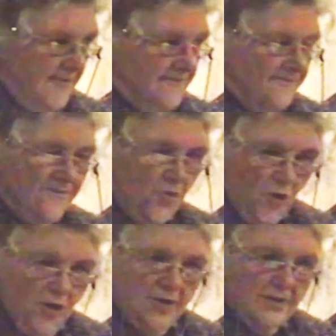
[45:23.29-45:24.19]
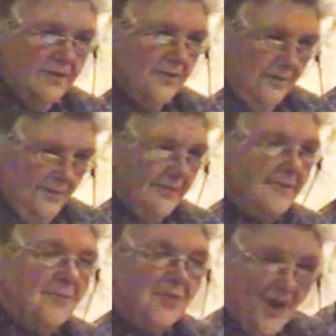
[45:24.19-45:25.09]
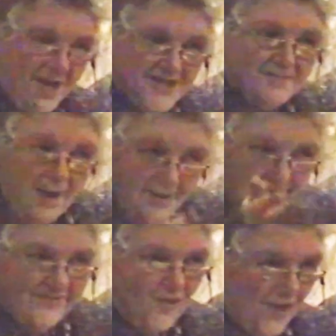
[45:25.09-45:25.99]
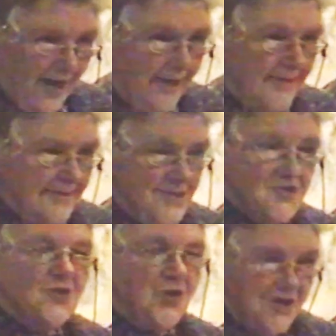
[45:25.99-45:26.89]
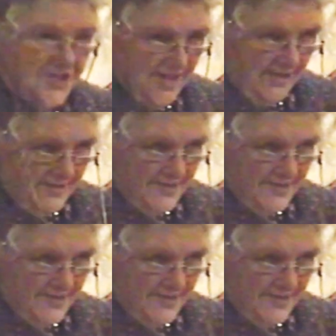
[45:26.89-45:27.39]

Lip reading: and 4 pressmen, if you like, storytellers,